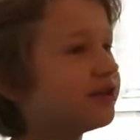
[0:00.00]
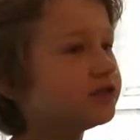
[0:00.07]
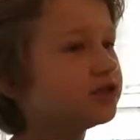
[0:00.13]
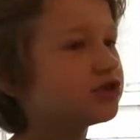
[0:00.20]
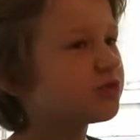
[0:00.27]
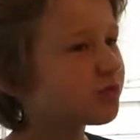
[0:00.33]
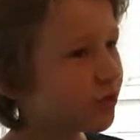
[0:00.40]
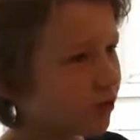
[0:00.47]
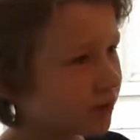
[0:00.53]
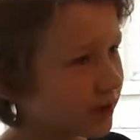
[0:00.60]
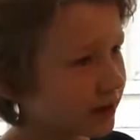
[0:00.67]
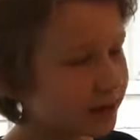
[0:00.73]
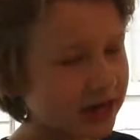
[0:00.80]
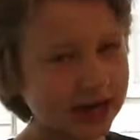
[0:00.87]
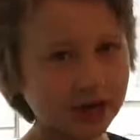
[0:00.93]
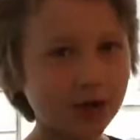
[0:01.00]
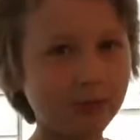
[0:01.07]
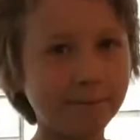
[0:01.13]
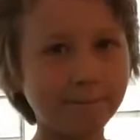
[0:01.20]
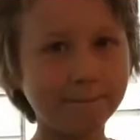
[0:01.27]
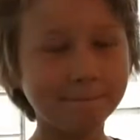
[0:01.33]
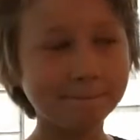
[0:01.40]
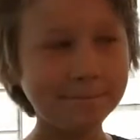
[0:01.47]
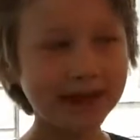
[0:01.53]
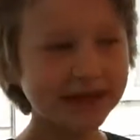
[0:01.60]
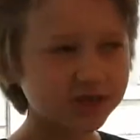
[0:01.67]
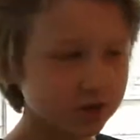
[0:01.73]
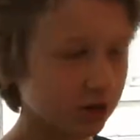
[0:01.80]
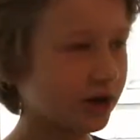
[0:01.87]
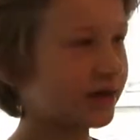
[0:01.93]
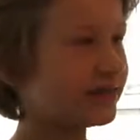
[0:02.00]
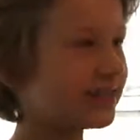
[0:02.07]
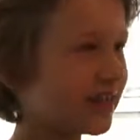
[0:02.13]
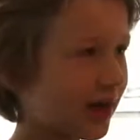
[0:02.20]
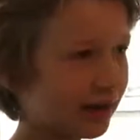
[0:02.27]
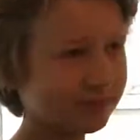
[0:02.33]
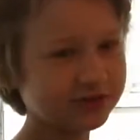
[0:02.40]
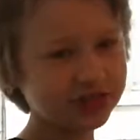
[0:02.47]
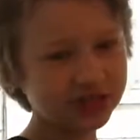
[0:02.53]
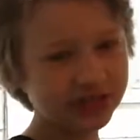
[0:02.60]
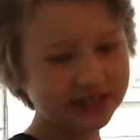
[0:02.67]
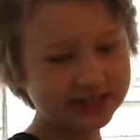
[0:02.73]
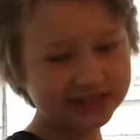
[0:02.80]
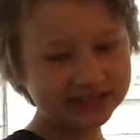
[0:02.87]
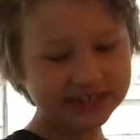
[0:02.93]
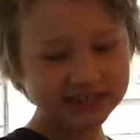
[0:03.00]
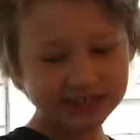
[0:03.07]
is programming a matrix object.